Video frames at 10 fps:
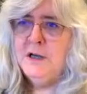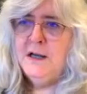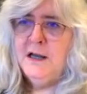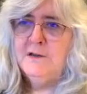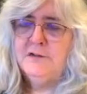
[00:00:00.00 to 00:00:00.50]

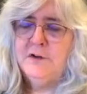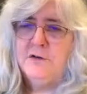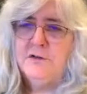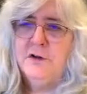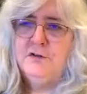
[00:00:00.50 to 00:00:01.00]
It
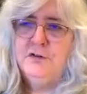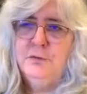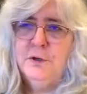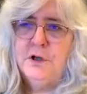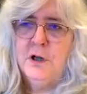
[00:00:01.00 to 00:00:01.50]
starts at
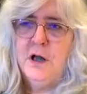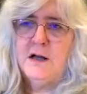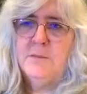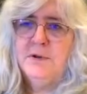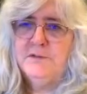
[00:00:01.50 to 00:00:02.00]
2
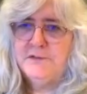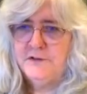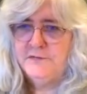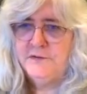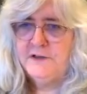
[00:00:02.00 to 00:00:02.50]
o'clock
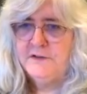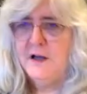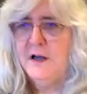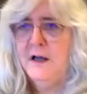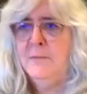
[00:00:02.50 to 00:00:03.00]
Pacific
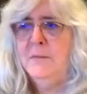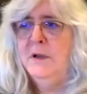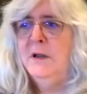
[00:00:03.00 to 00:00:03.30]
time.